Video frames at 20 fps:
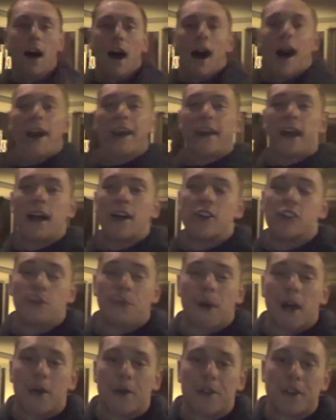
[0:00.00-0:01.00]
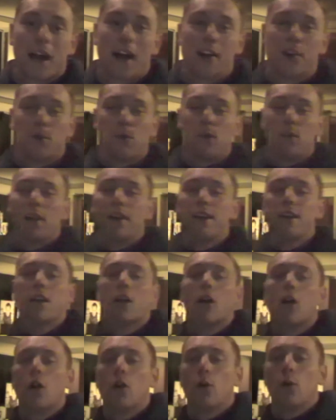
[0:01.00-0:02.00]
Hi guys, you're back with Adam Light
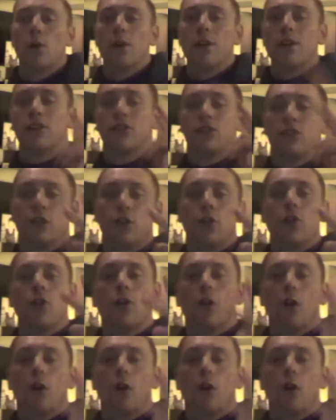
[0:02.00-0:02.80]
on week two